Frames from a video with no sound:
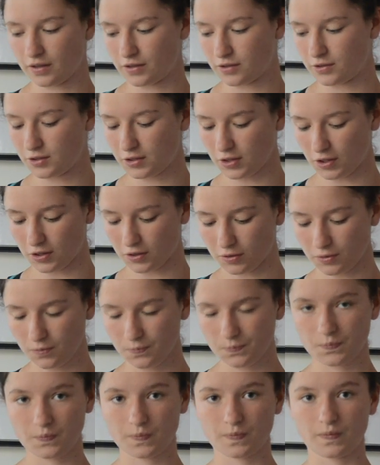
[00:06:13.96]
So,
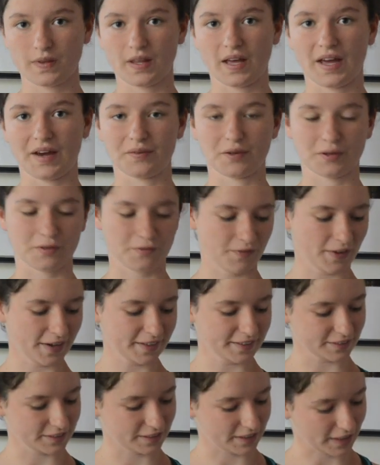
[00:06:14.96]
our
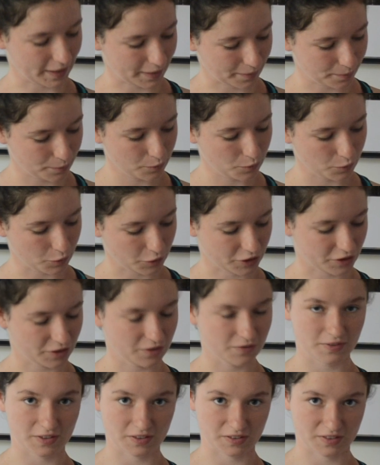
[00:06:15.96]
final time, which is
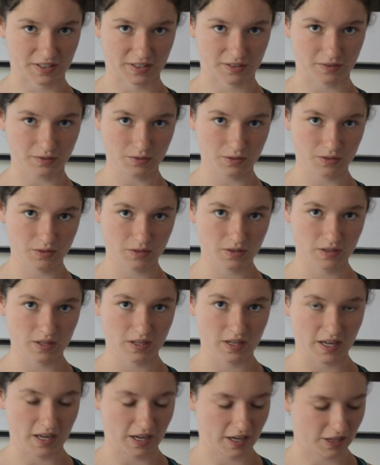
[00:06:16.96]
Phil's house,
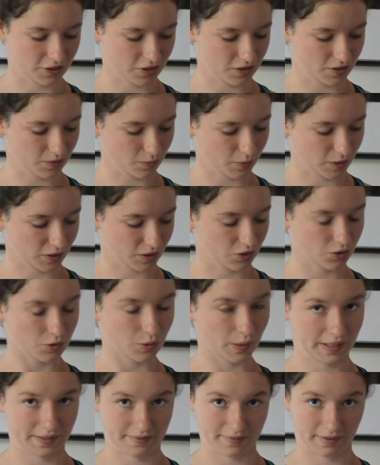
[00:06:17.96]
it was
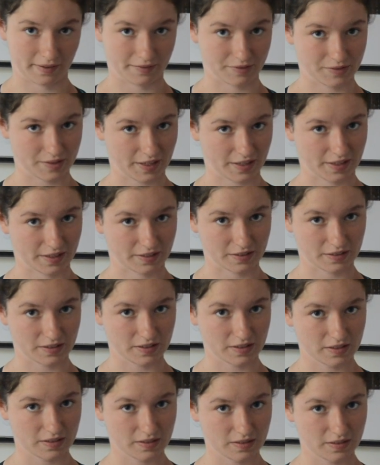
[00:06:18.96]
25
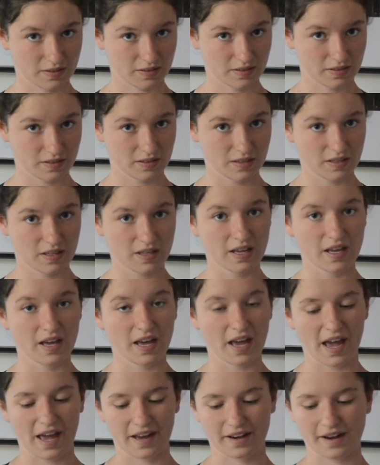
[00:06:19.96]
seconds.
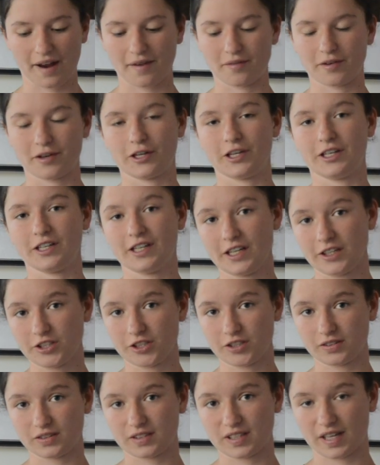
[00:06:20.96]
And our
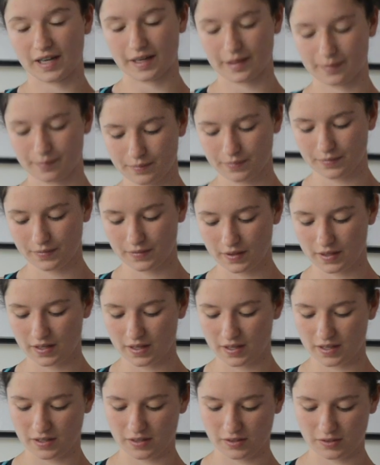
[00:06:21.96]
initial time
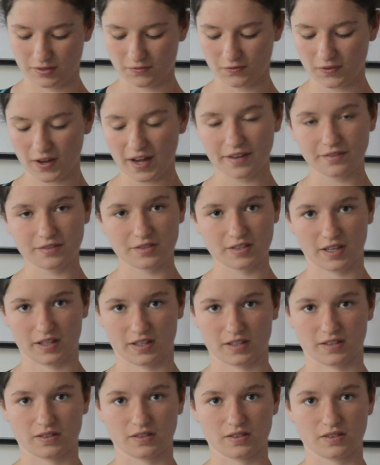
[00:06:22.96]
is 5
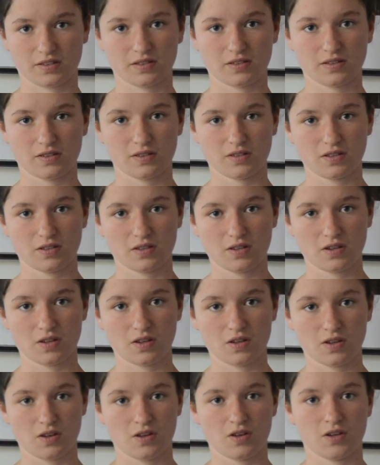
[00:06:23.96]
seconds.
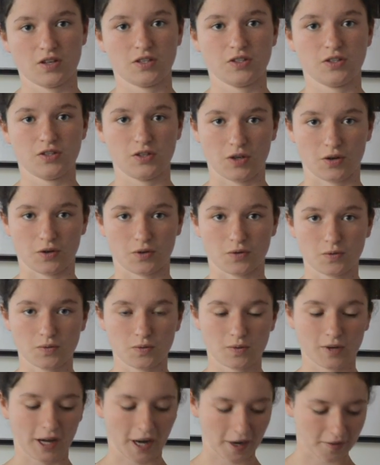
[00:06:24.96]
So,
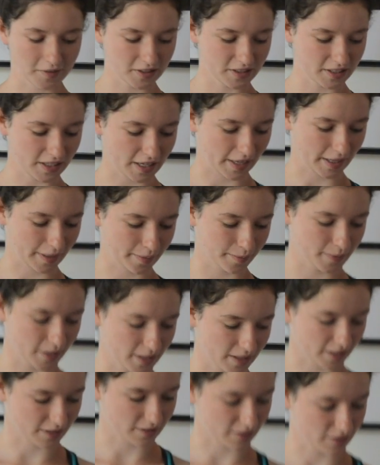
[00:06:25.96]
our time
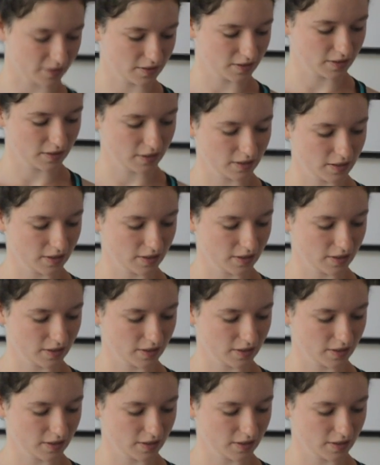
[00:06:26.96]
is